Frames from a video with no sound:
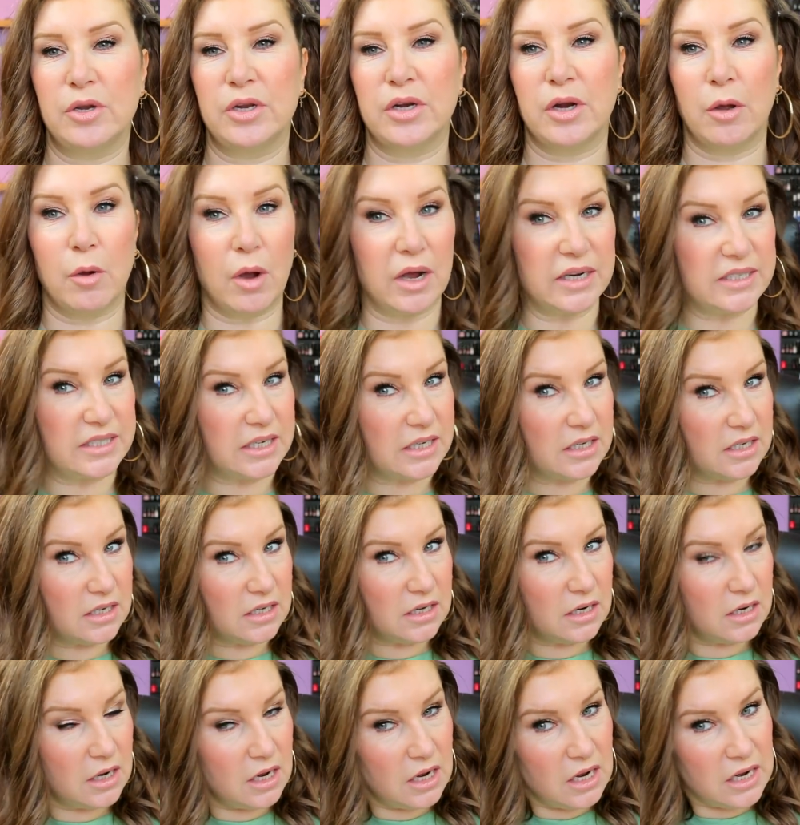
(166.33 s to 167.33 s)
You know, I
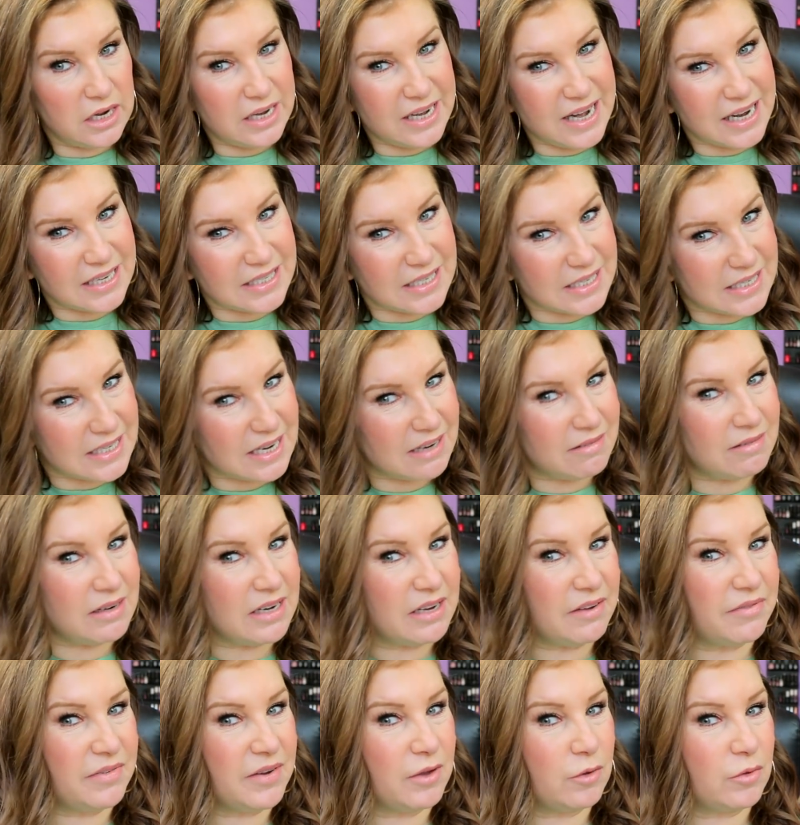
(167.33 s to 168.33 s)
didn't
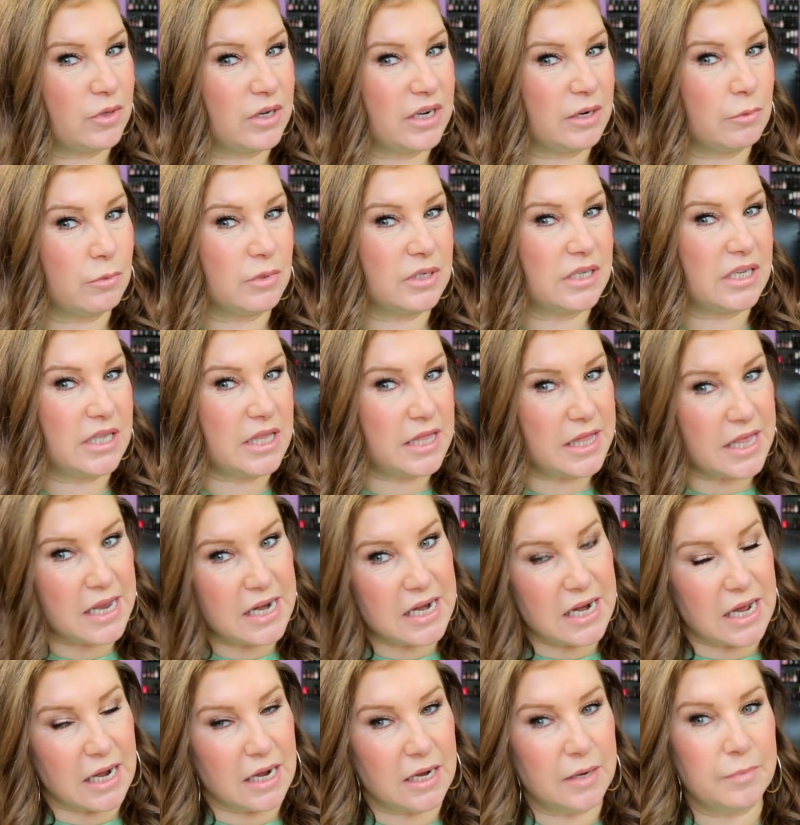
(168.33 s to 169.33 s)
necessarily feel that it was
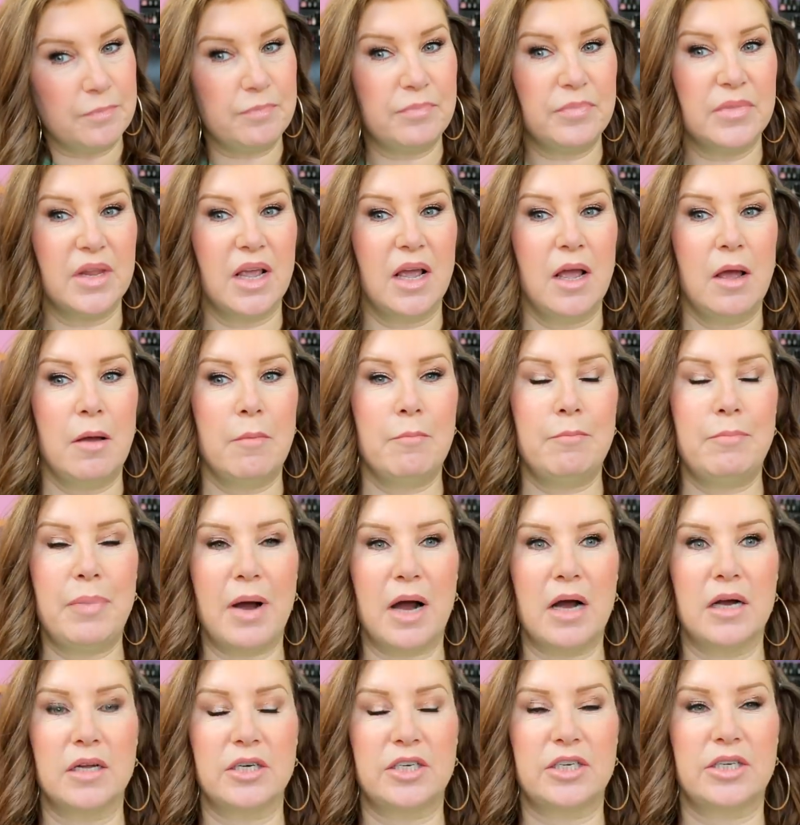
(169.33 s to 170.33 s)
thinner,
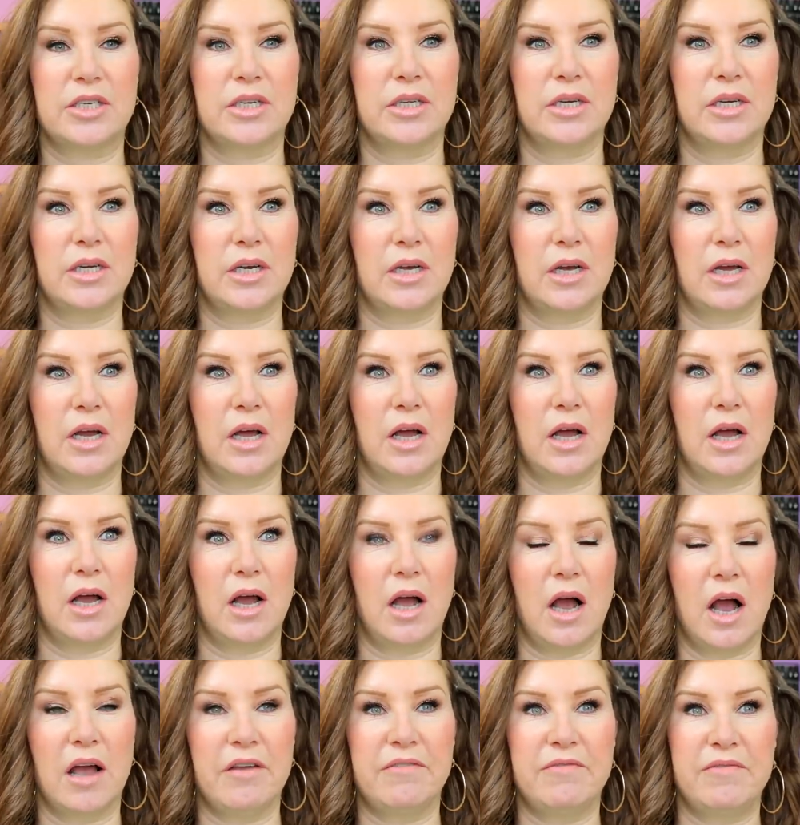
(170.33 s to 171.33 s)
but
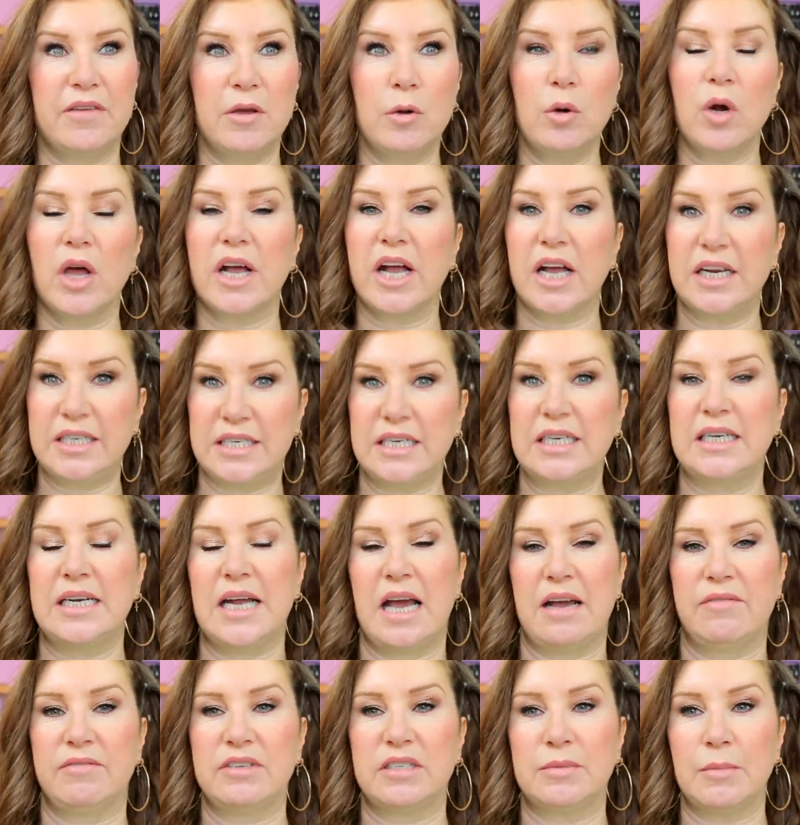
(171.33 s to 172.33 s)
I feel like I didn't
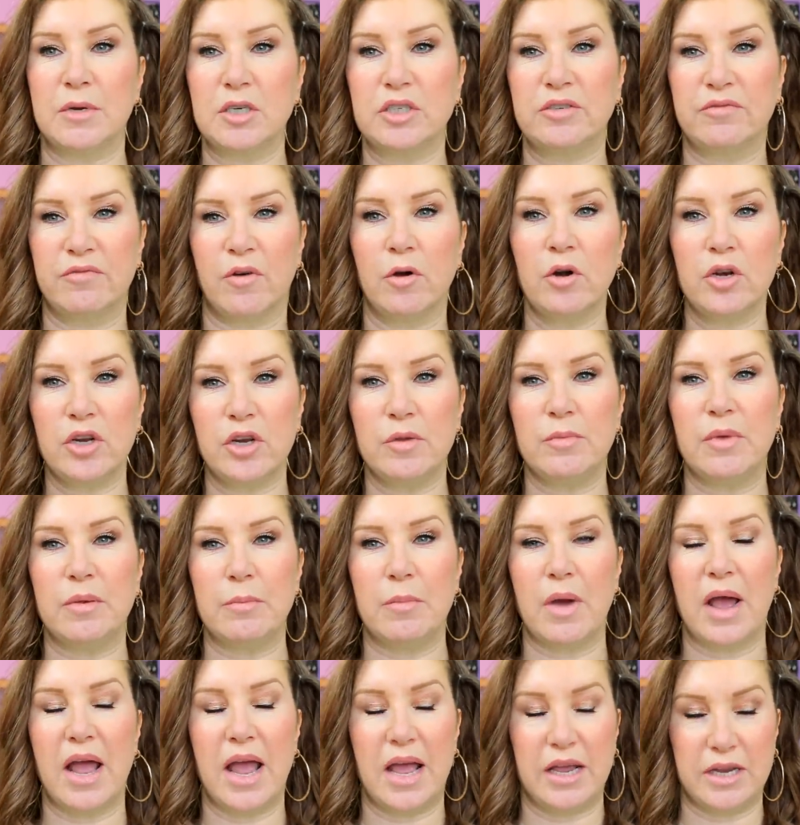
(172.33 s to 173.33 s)
have as much volume
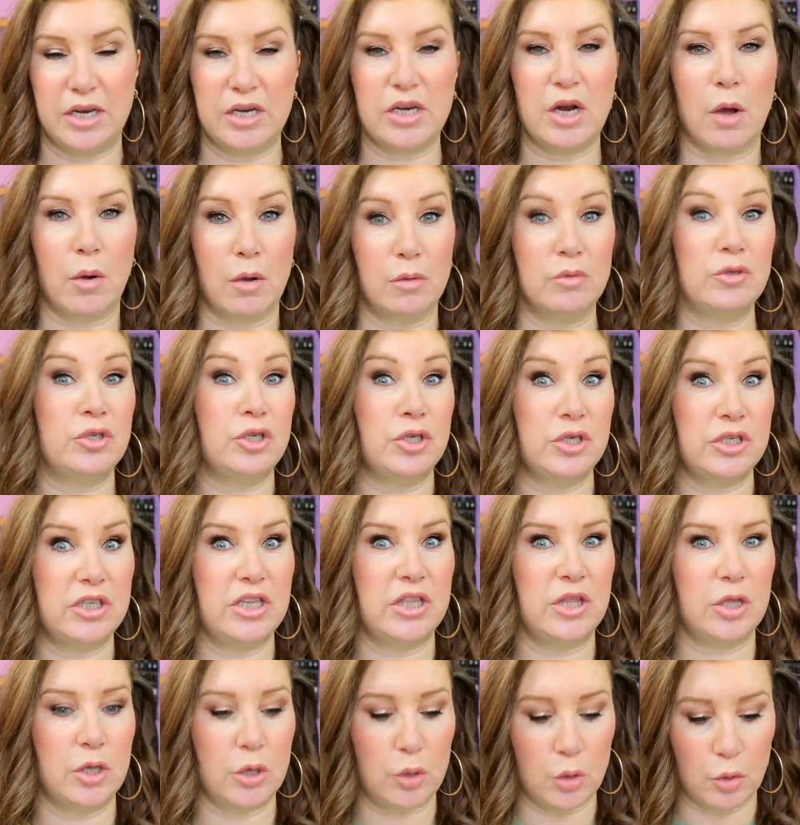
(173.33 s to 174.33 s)
in my hair. You know, I was
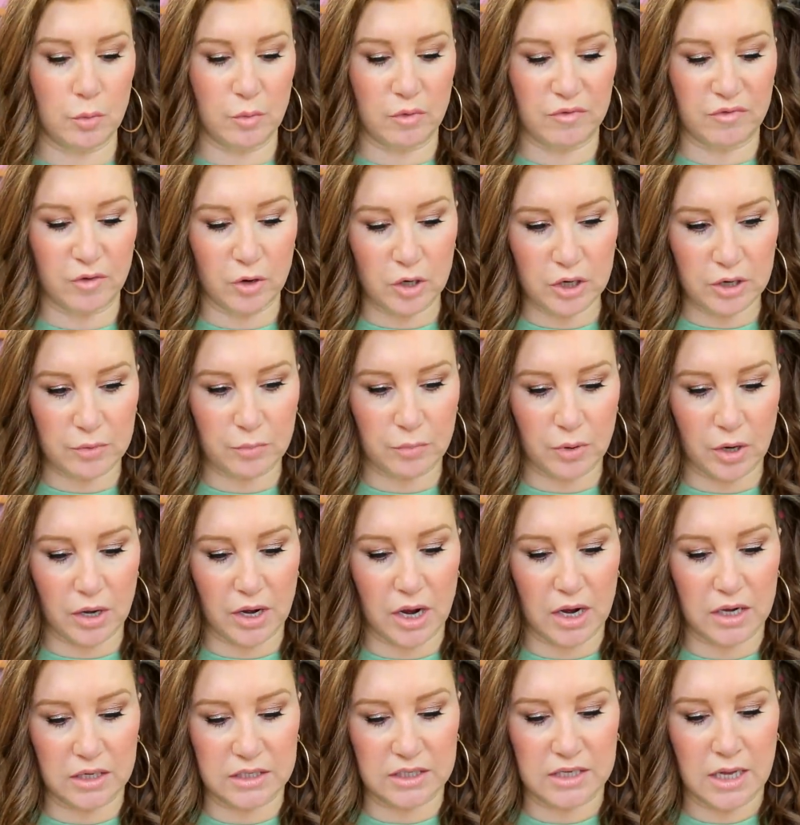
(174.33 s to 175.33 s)
using the normal volume
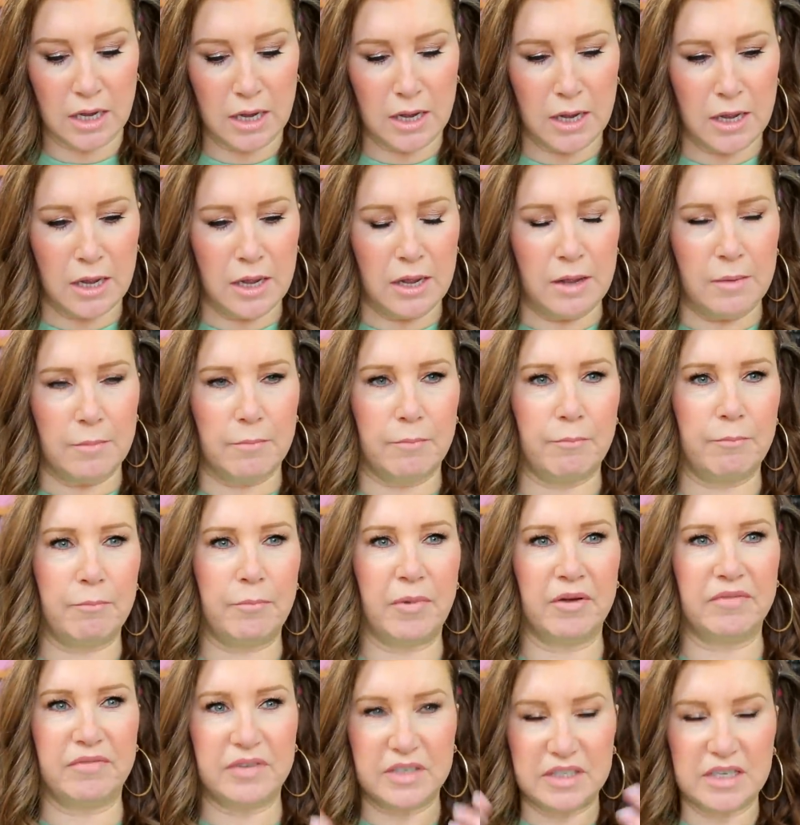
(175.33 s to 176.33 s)
products,
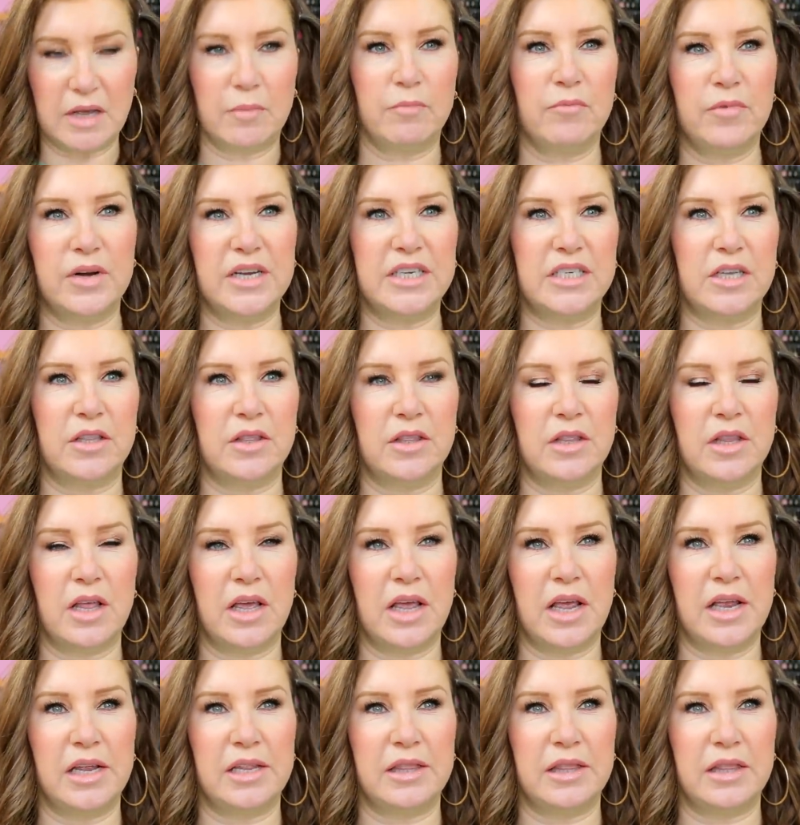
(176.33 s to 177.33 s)
but for some reason
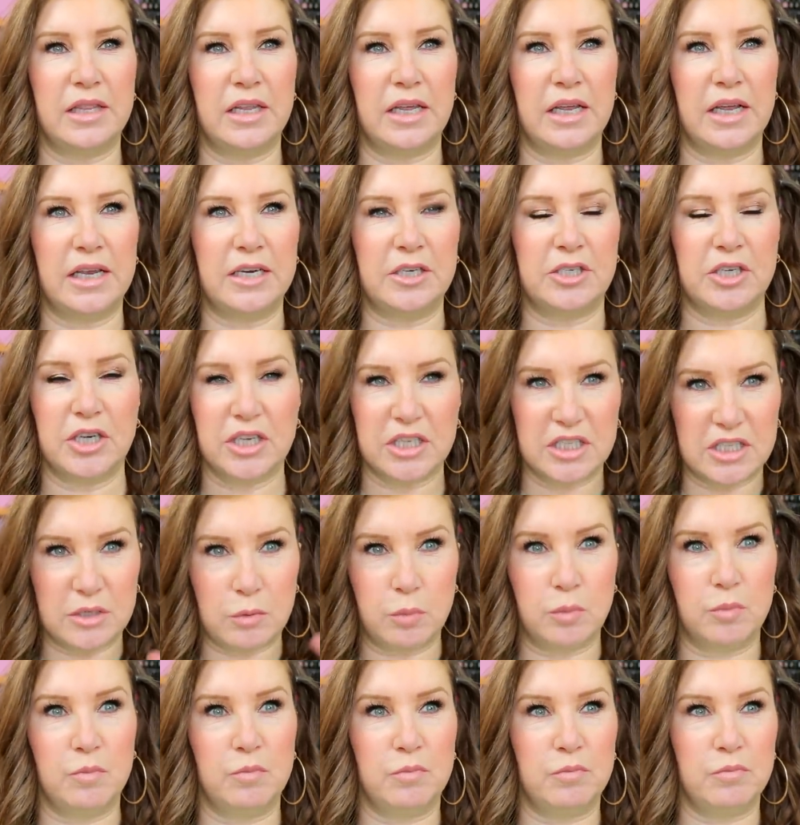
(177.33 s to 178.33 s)
it, it
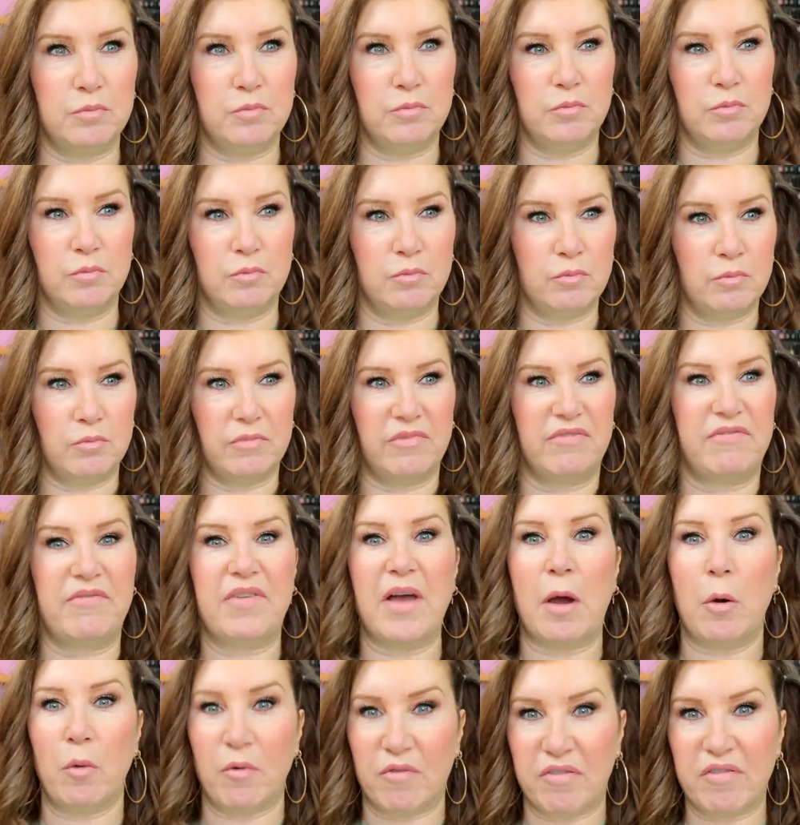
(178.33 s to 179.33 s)
just
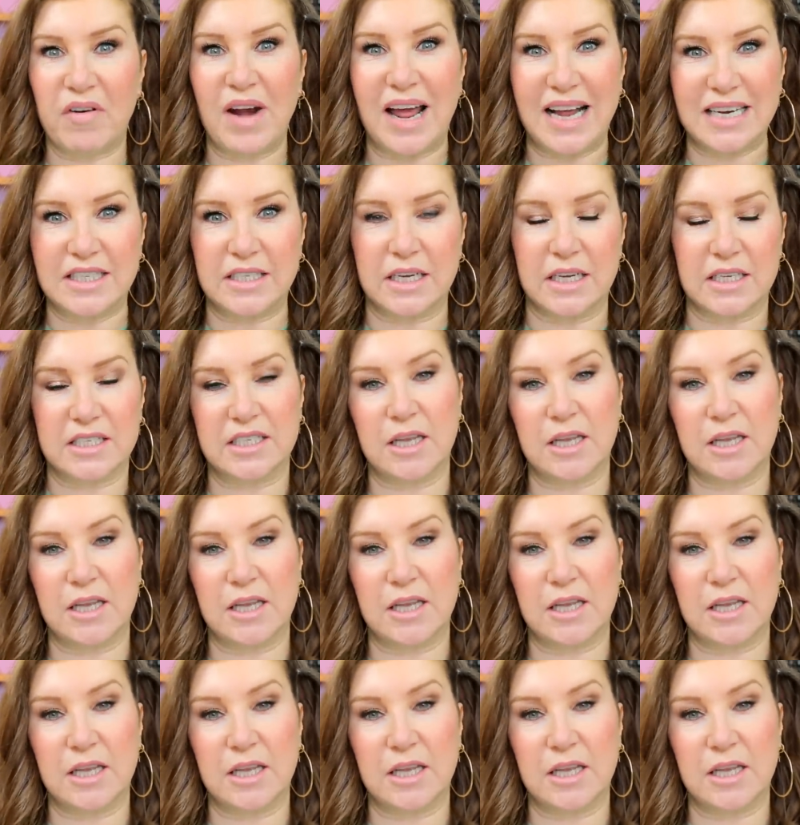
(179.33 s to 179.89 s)
felt flatter.